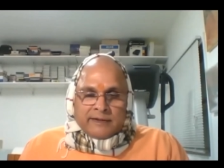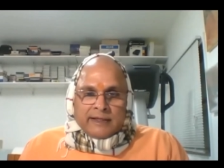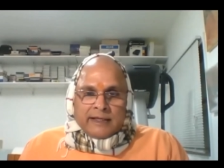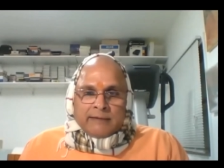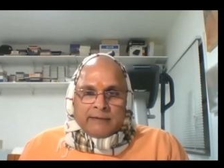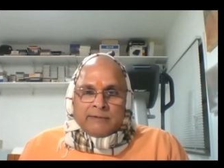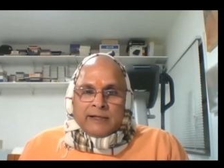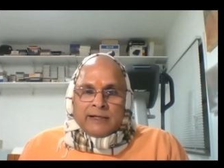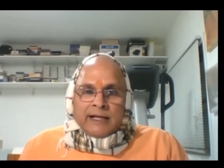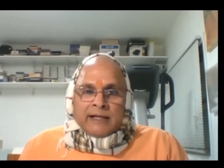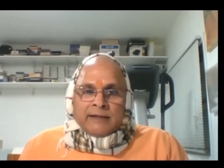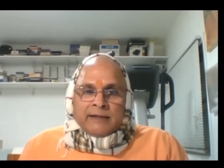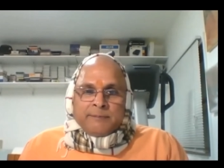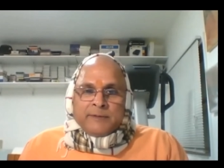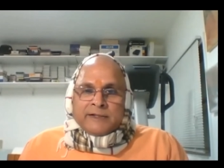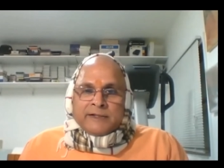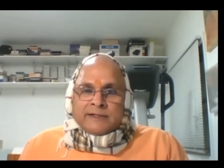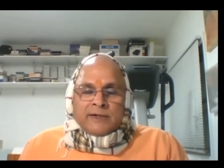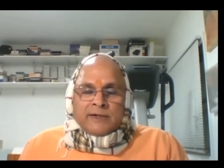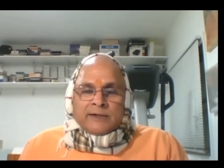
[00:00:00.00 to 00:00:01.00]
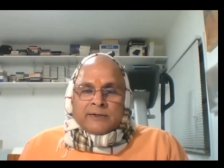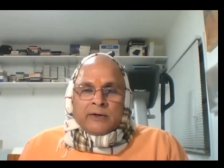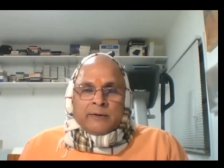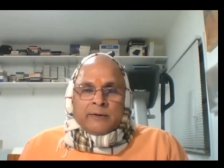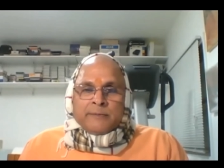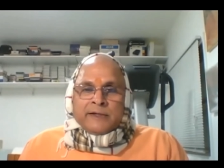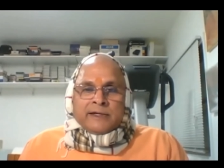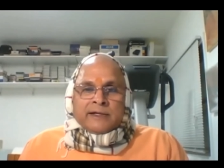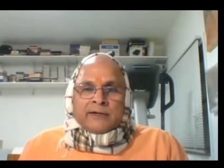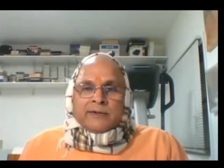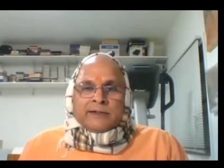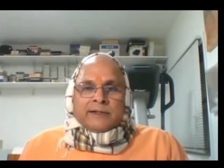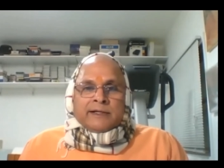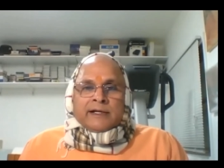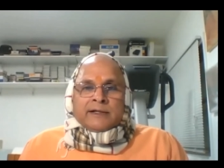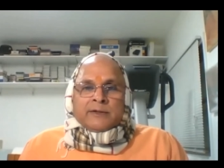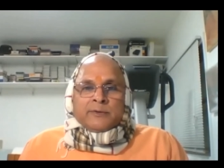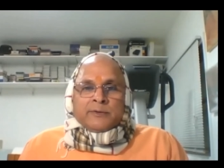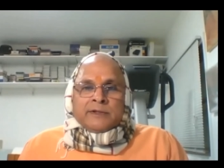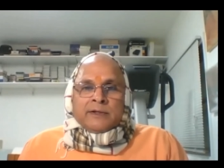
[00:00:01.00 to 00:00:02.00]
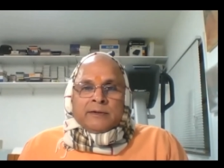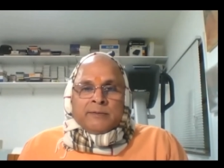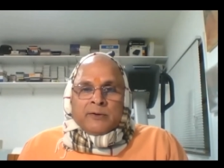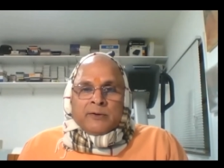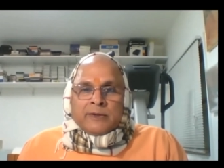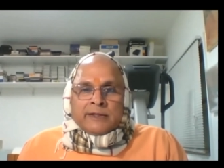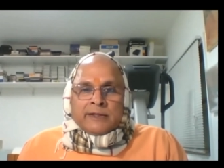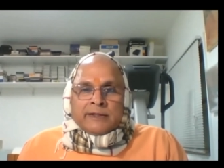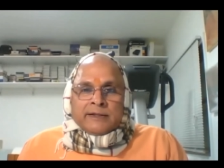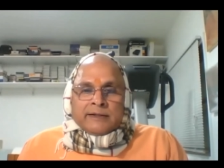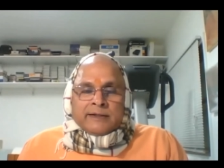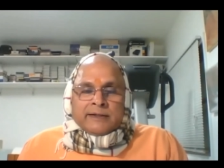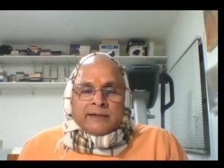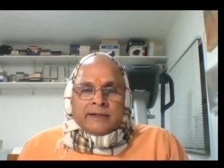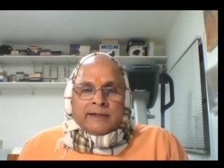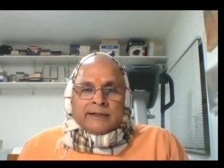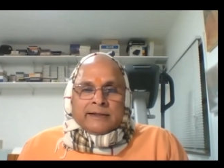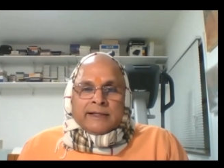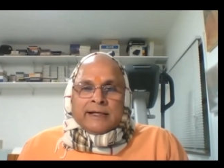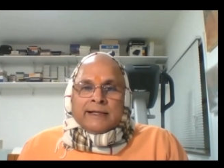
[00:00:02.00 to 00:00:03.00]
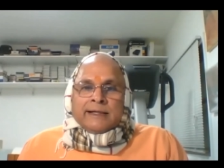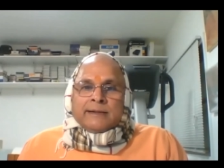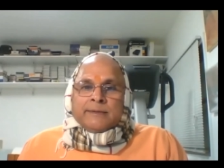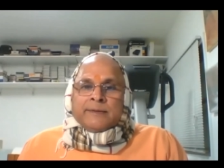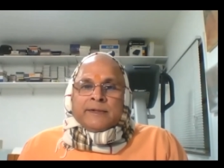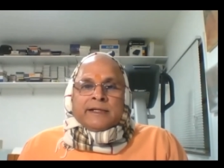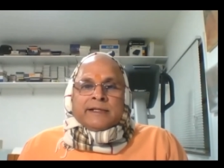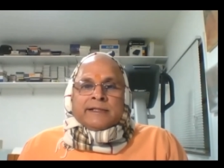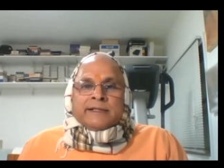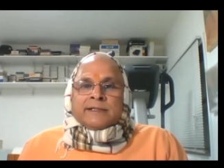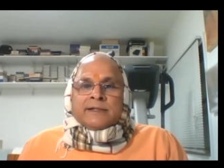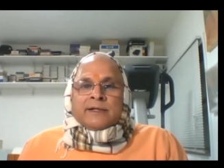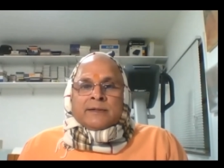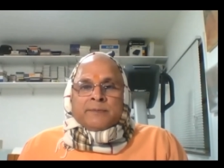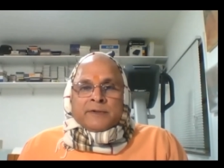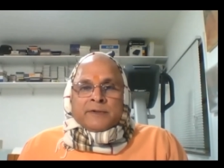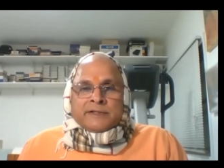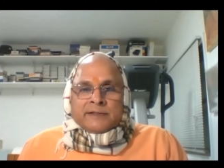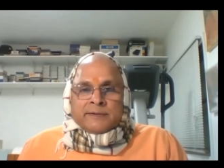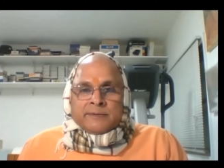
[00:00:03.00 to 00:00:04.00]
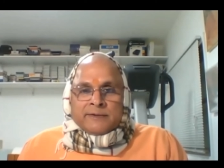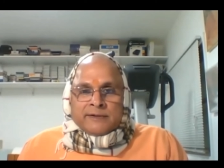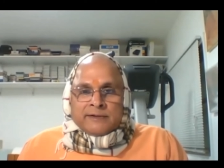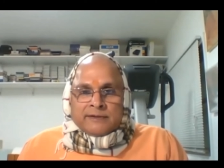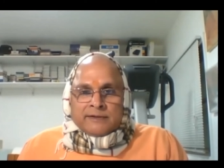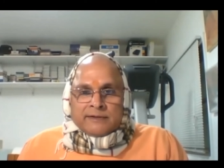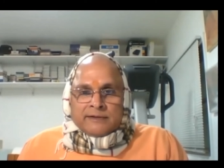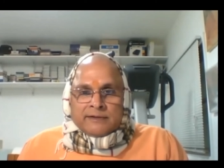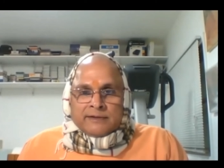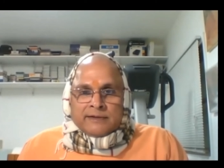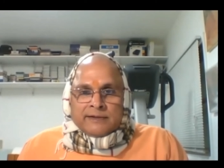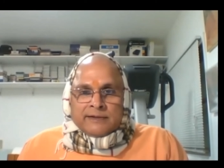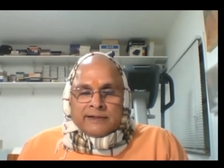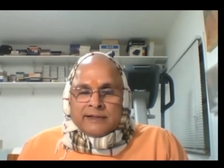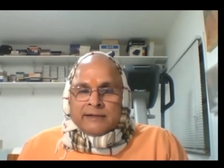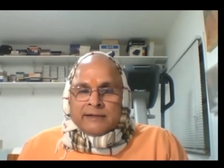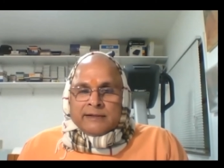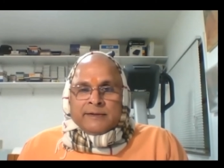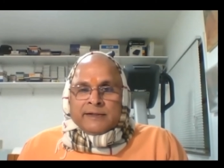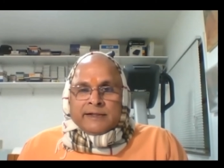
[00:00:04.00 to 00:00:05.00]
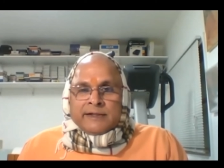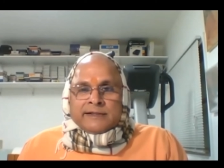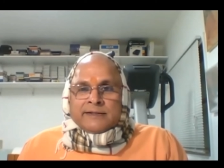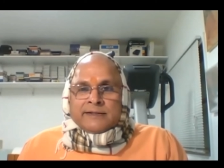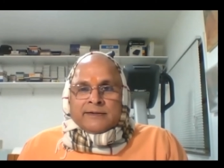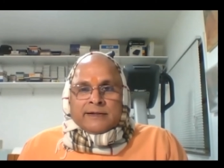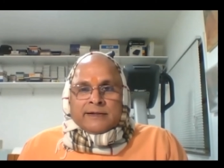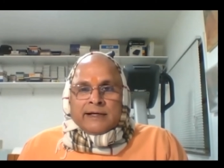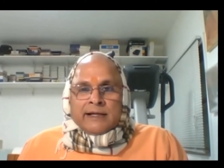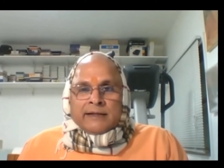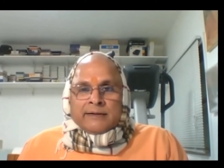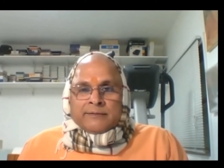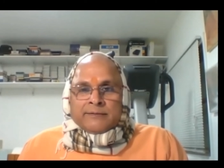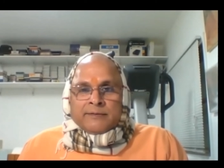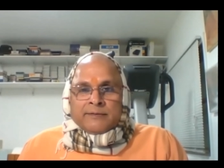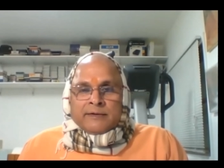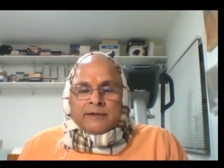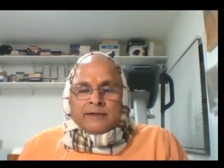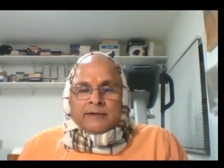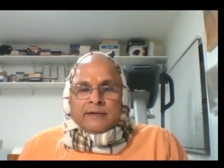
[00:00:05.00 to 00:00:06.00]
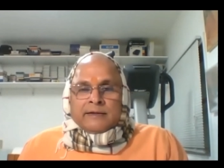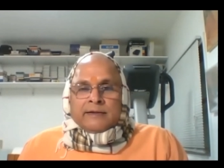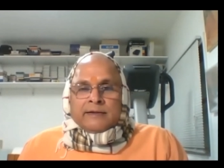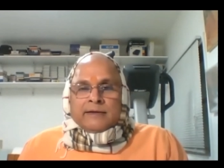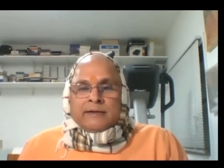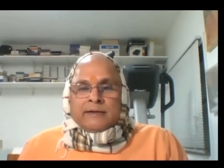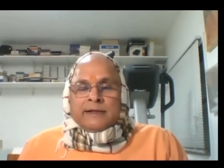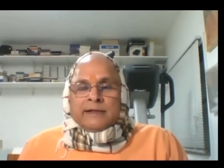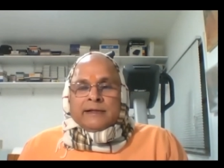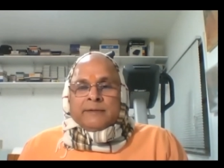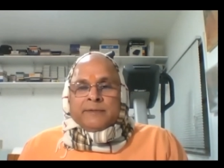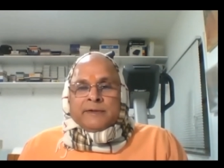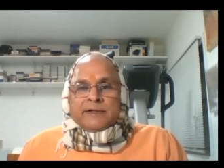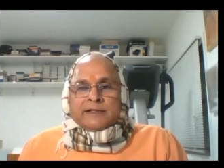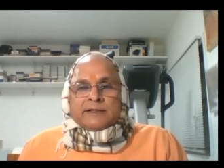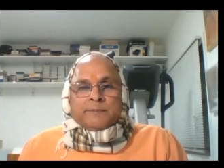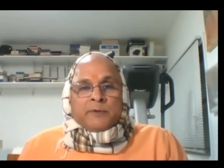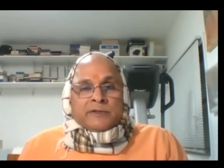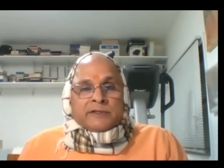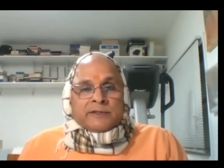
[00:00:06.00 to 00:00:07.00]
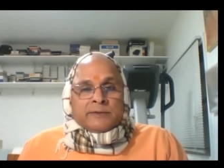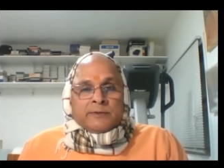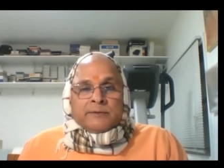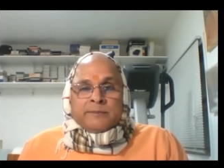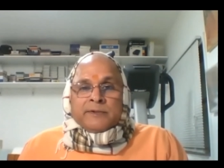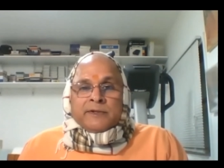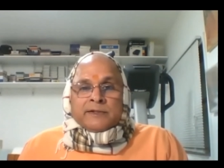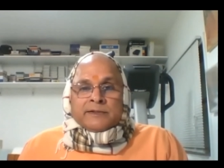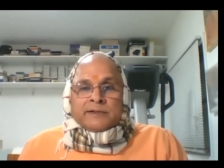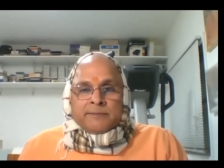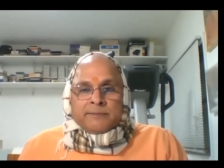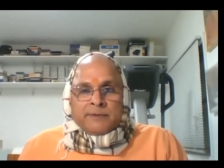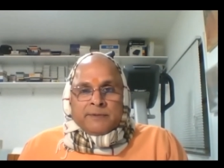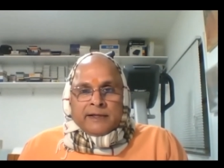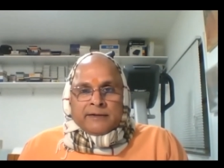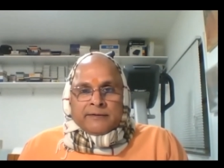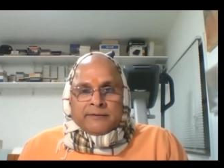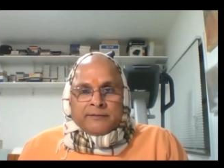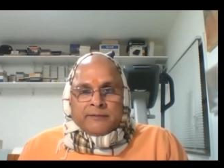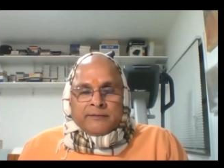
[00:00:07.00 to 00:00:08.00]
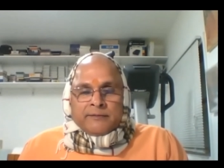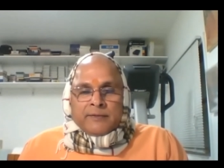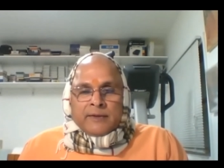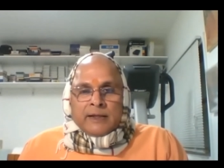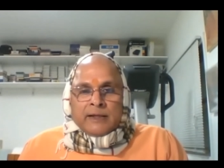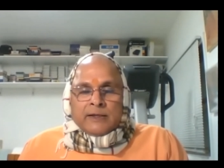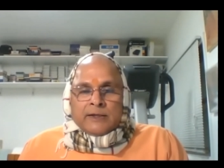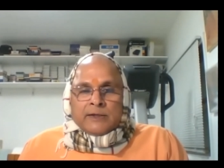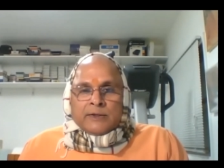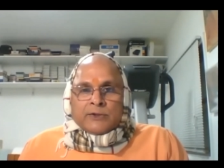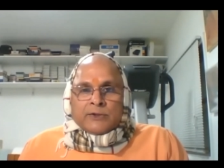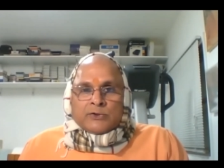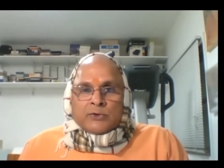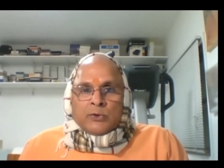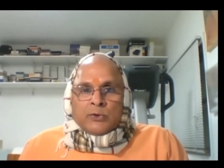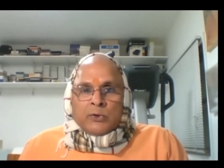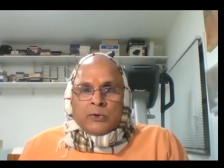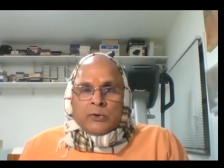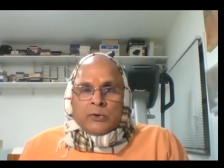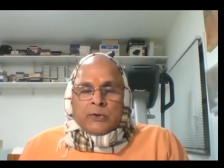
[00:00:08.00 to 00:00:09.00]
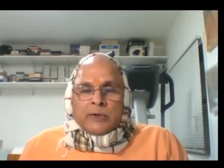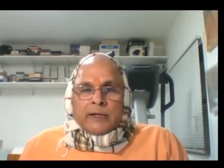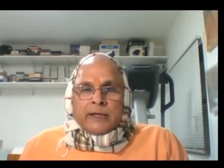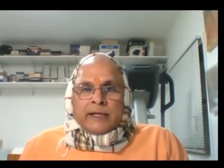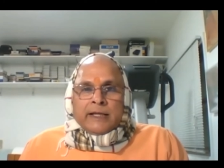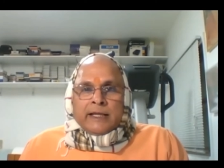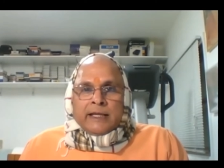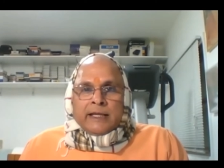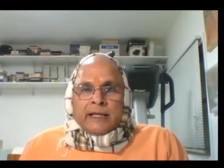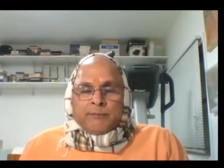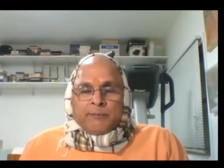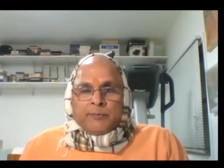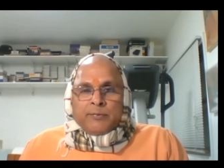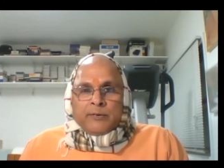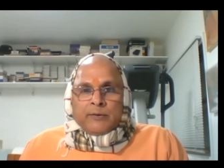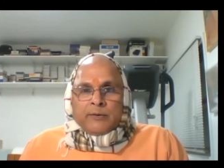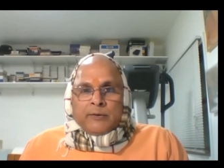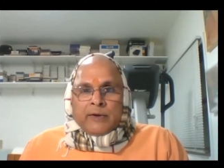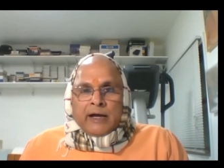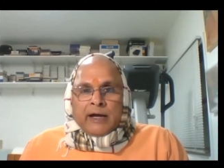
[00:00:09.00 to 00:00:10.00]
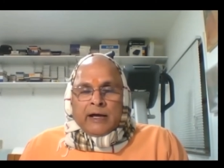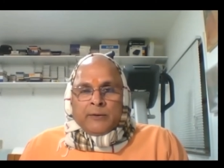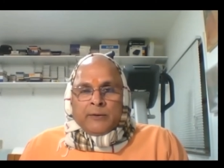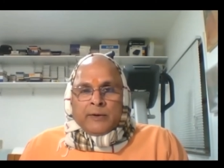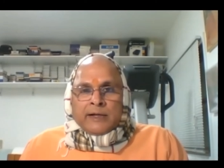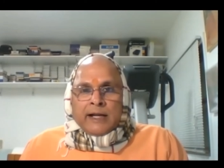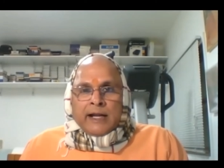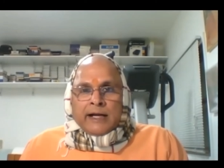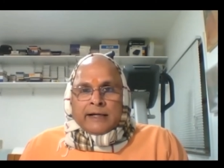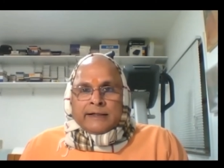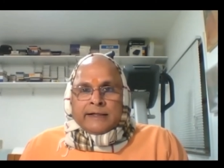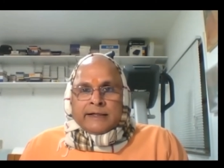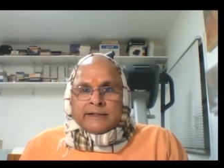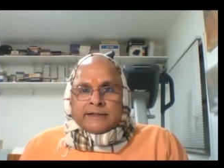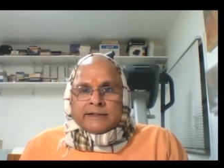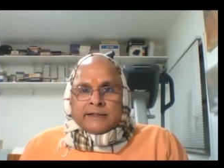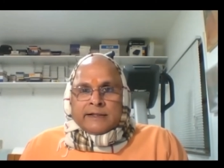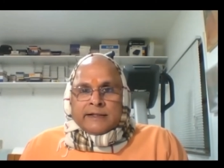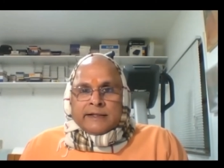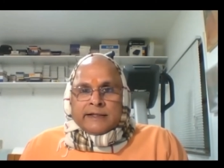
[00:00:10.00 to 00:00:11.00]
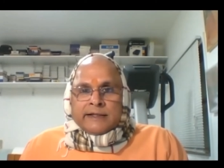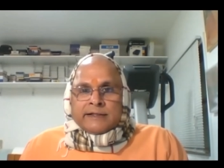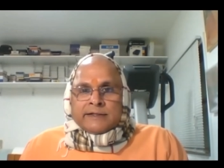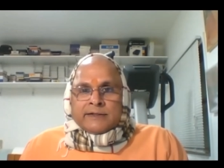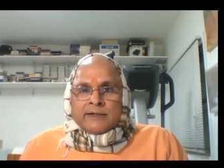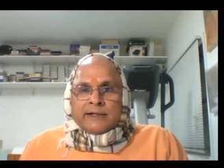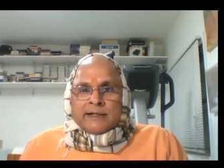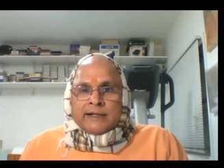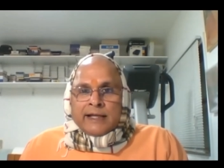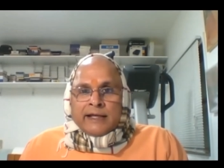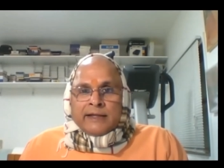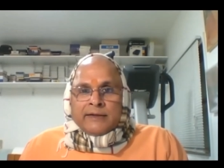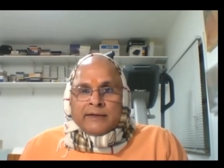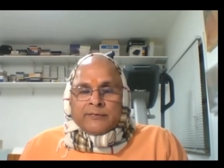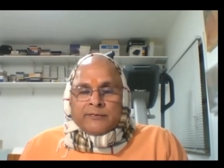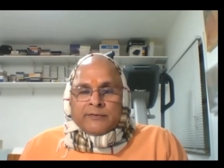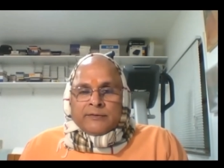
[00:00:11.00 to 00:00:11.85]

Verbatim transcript: If the life is not coming in contact with the body, then living is not possible. Living is not life. Living is possible because of life. So if our attention is on life,